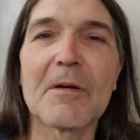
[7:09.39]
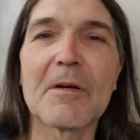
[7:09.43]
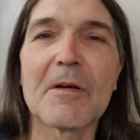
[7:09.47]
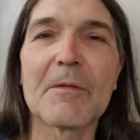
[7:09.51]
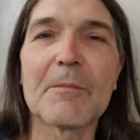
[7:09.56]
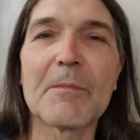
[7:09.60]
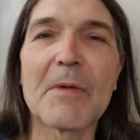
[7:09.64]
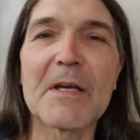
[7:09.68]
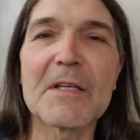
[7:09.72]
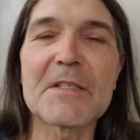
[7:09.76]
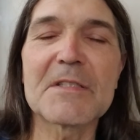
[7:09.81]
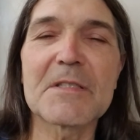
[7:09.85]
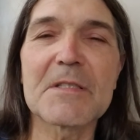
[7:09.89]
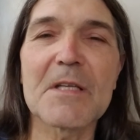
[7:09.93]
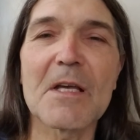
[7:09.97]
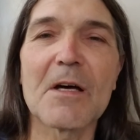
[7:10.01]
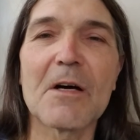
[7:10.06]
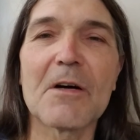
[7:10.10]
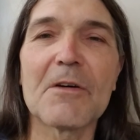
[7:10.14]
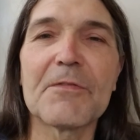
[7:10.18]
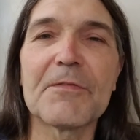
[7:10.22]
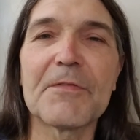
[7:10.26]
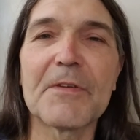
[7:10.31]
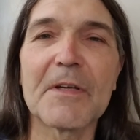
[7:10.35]

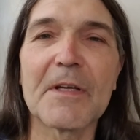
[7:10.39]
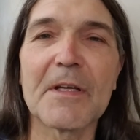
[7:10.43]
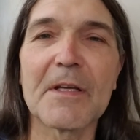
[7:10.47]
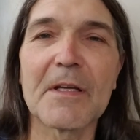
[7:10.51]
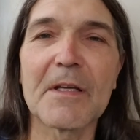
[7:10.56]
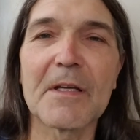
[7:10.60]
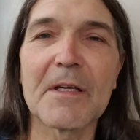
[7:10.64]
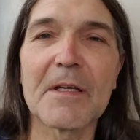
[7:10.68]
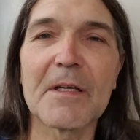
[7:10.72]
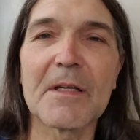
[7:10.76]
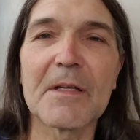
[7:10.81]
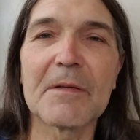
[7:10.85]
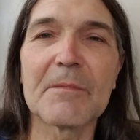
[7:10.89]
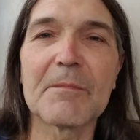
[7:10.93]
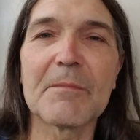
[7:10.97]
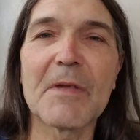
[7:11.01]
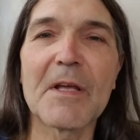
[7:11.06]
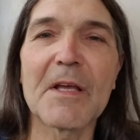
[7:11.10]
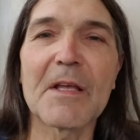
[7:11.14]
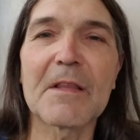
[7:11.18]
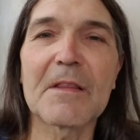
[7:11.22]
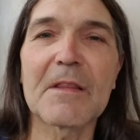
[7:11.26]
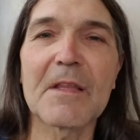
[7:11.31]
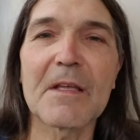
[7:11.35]
myself and
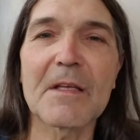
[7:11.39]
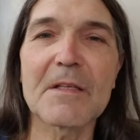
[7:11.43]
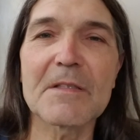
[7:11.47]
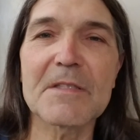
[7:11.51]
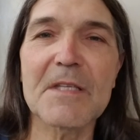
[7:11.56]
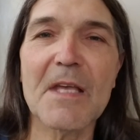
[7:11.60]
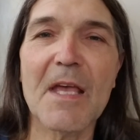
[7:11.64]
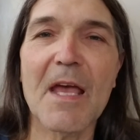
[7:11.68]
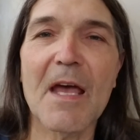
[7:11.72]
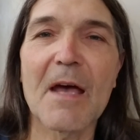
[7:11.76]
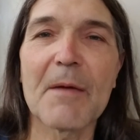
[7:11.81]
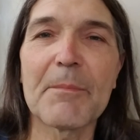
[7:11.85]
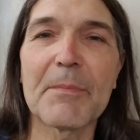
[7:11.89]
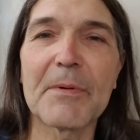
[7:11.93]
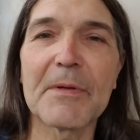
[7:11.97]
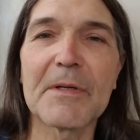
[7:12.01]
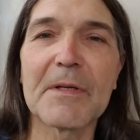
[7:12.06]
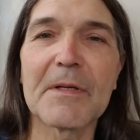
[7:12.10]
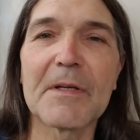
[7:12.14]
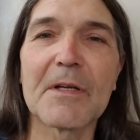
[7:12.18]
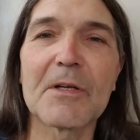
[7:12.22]
make things happen